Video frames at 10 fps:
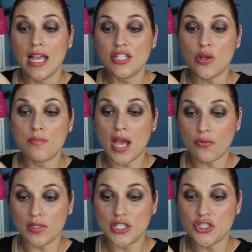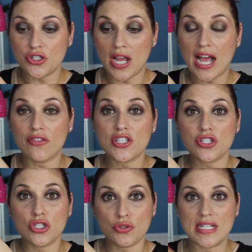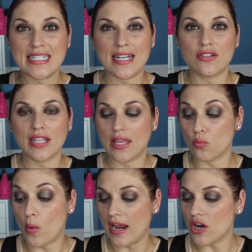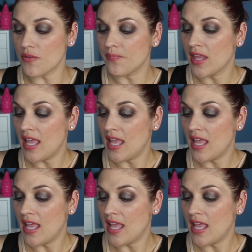So I'm not really sure how that's going to dry down and where.